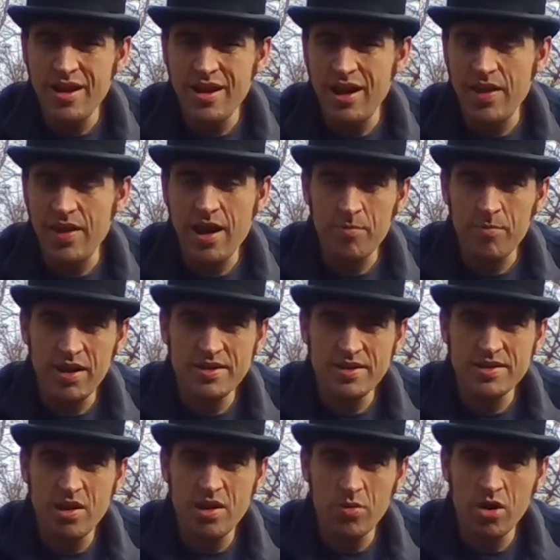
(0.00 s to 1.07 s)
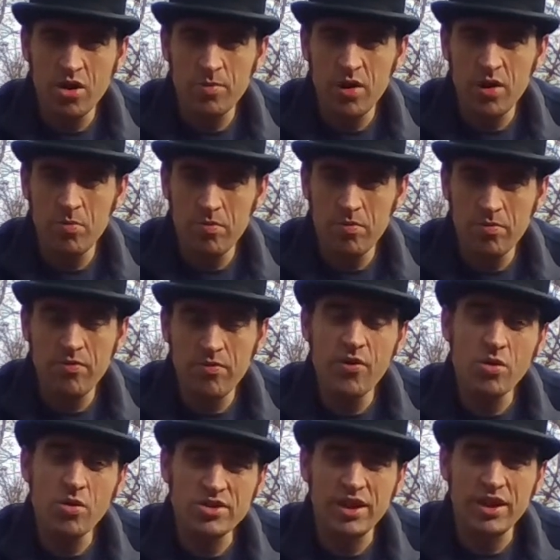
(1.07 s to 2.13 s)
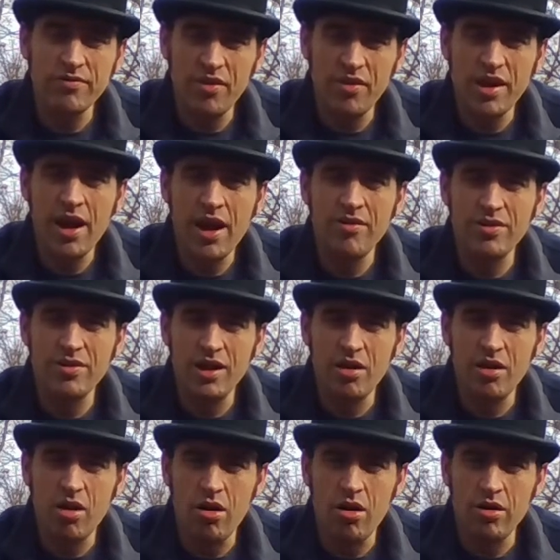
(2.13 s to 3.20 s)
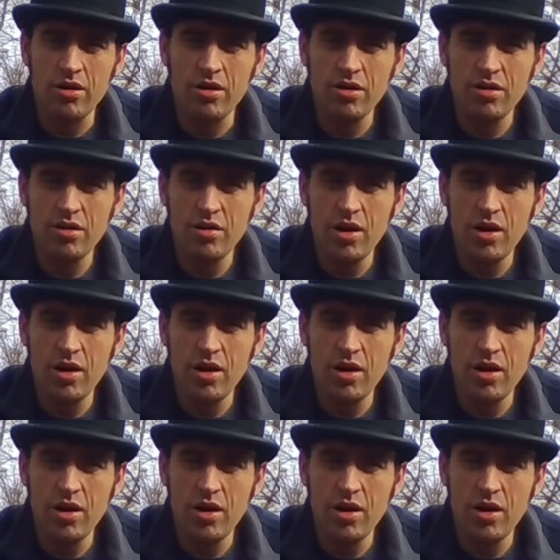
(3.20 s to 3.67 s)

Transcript: and that means that we're going to be focusing very heavily on